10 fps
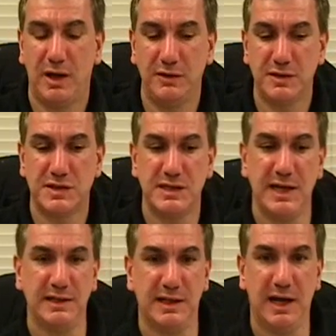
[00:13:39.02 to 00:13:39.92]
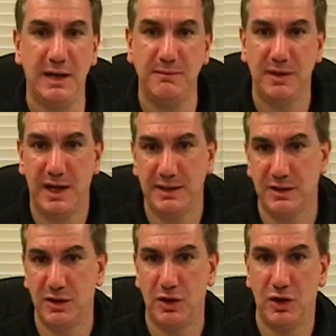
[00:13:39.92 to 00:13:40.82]
Understand that I'm
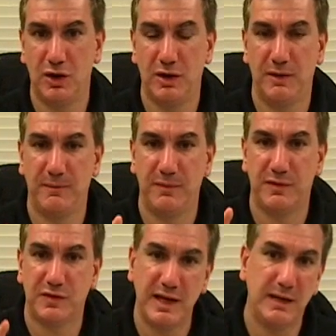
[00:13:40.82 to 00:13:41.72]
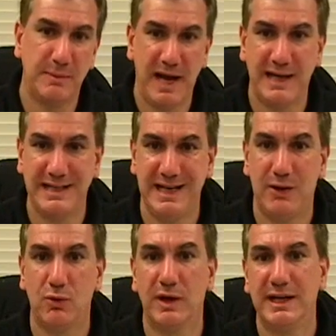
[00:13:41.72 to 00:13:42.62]
not saying
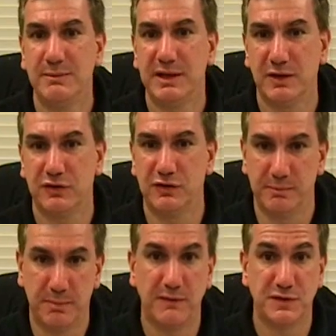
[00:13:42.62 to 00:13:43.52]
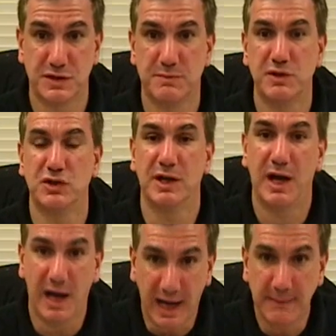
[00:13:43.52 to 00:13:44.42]
Pacquiao or anybody else is above suspicion.
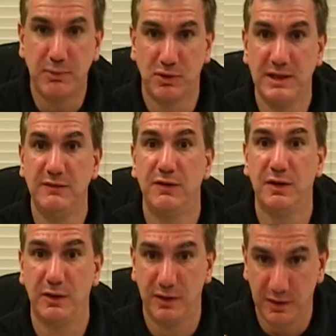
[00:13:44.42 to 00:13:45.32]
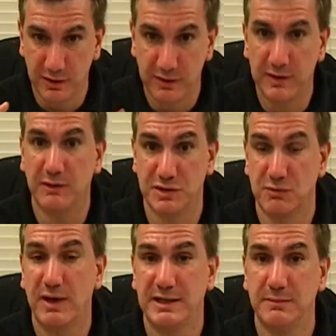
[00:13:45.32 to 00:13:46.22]
I believe there is
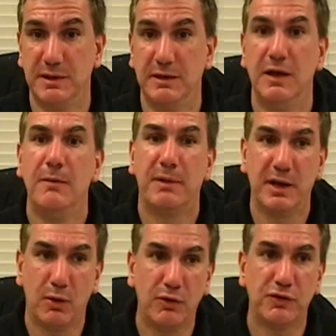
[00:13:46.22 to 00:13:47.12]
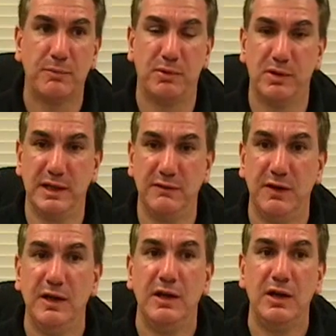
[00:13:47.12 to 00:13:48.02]
a right to be, but I also
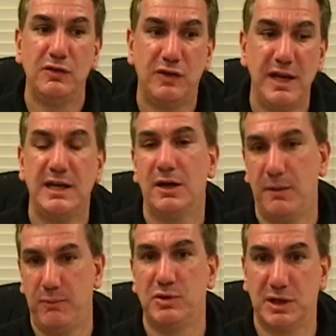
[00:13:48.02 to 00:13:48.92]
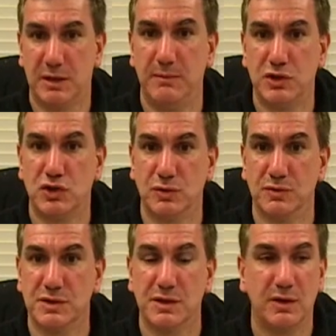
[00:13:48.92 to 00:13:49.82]
believe, take it up with the
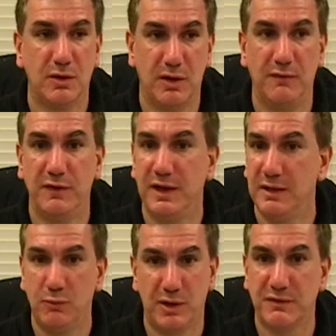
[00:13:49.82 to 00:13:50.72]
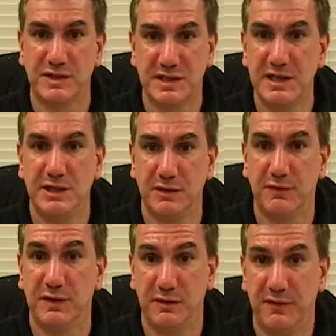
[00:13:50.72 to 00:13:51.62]
commissioners of whatever state,
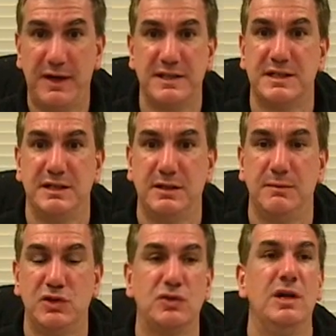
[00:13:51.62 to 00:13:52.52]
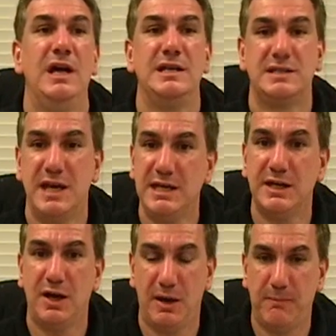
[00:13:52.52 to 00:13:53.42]
the Nevada State Commission, take
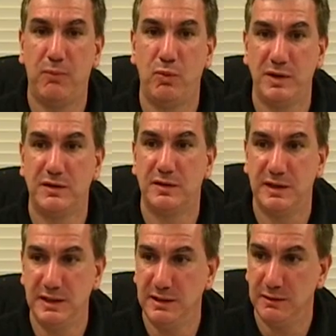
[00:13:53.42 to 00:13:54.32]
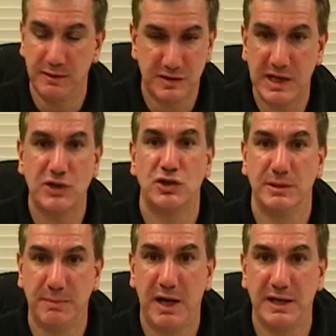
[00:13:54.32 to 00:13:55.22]
it up with the
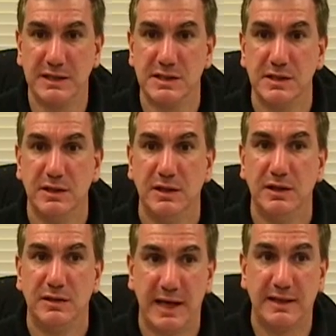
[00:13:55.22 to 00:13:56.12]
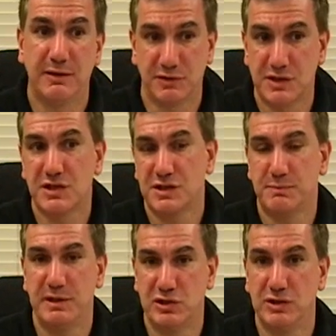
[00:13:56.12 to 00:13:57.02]
sanctioning bodies, that there's a
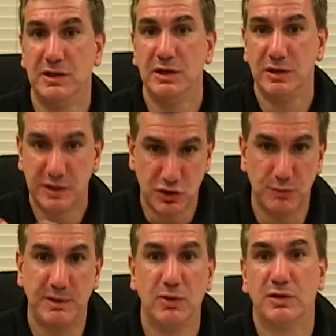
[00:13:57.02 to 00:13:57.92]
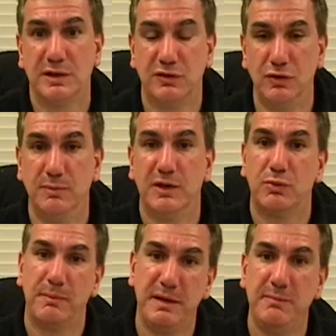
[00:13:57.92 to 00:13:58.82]
suspicion, this should be looked into. Because
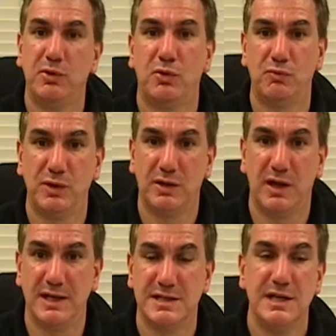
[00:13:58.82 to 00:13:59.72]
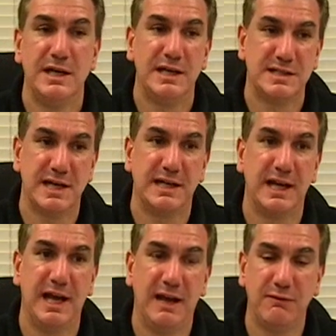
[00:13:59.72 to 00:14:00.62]
what people don't realize is that
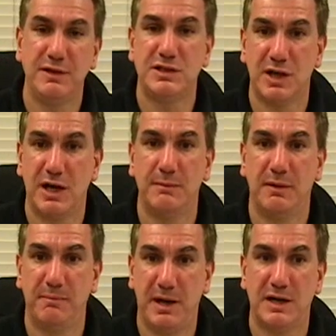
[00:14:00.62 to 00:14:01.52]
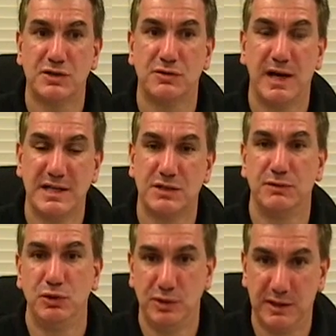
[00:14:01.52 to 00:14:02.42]
every time a boxer has to
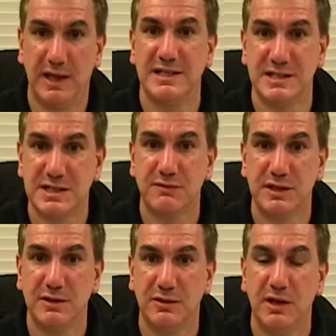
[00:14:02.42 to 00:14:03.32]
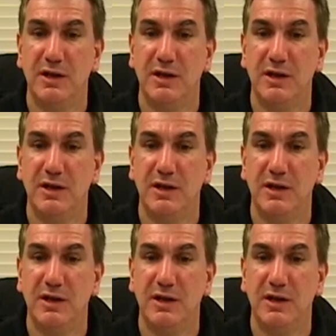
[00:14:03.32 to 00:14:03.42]
renew their license every year,